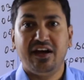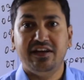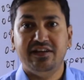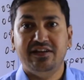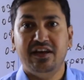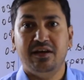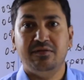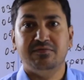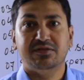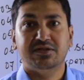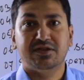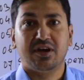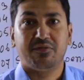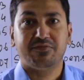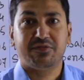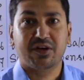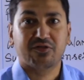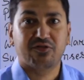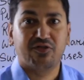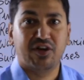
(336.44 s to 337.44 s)
items
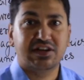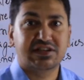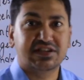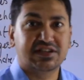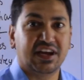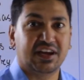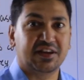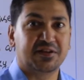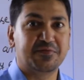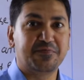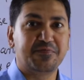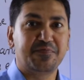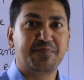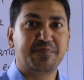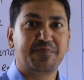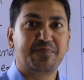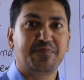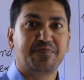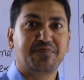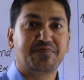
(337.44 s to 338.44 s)
of the question
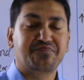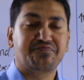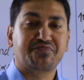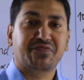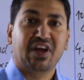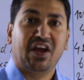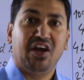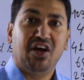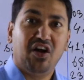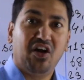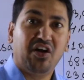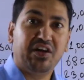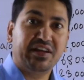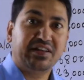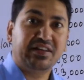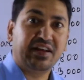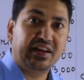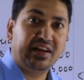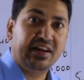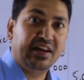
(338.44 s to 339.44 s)
or
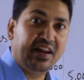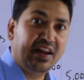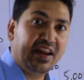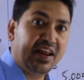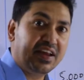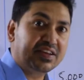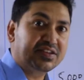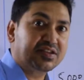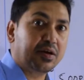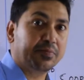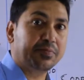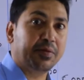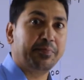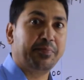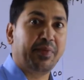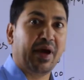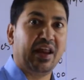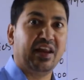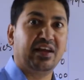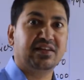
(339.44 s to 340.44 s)
in the list of the
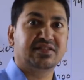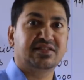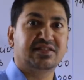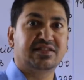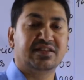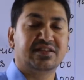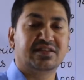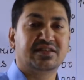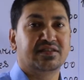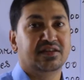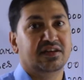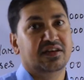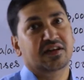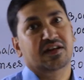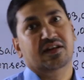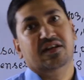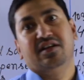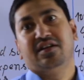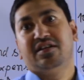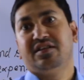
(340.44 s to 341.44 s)
balances,
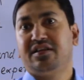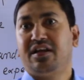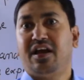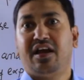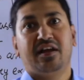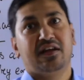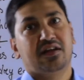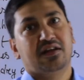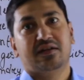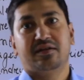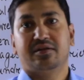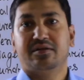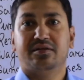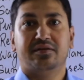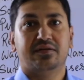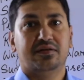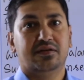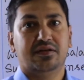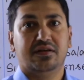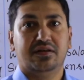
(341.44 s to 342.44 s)
then
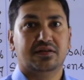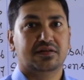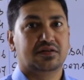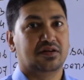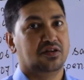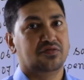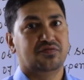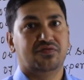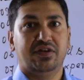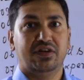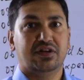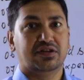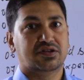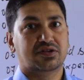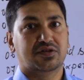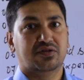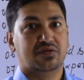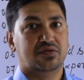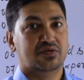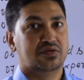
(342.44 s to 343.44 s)

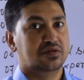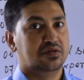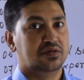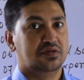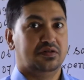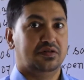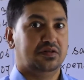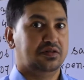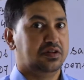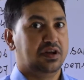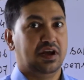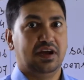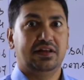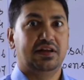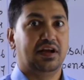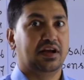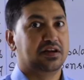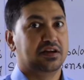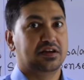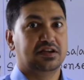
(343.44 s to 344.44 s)
confused. Think
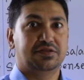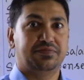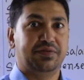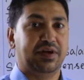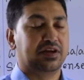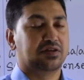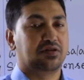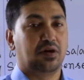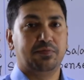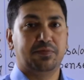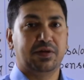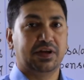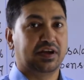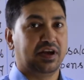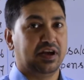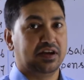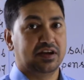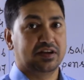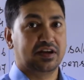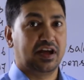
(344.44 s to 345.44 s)
that it is very
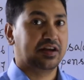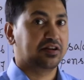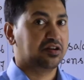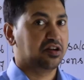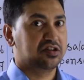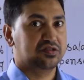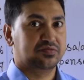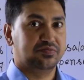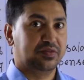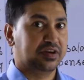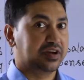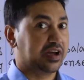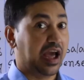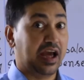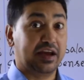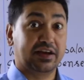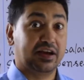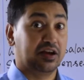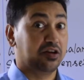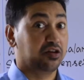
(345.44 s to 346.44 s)
complicated, I
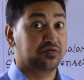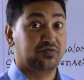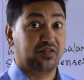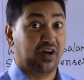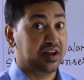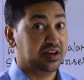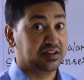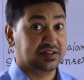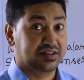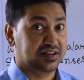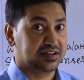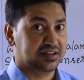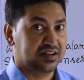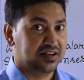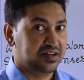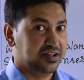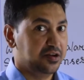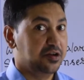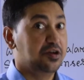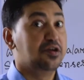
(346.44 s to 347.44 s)
cannot balance it,
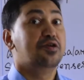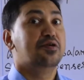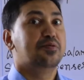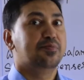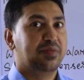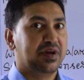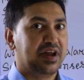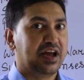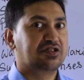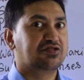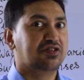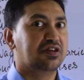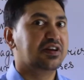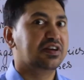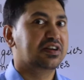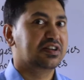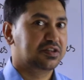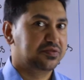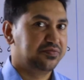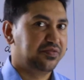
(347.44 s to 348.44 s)
but actually
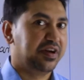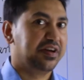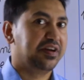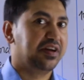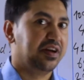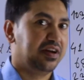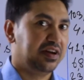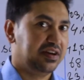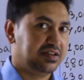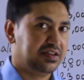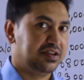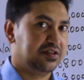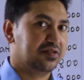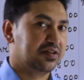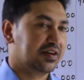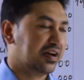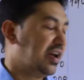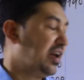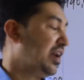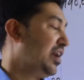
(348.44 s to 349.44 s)
it is very easy.
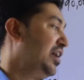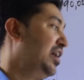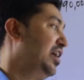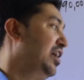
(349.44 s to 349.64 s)
Okay,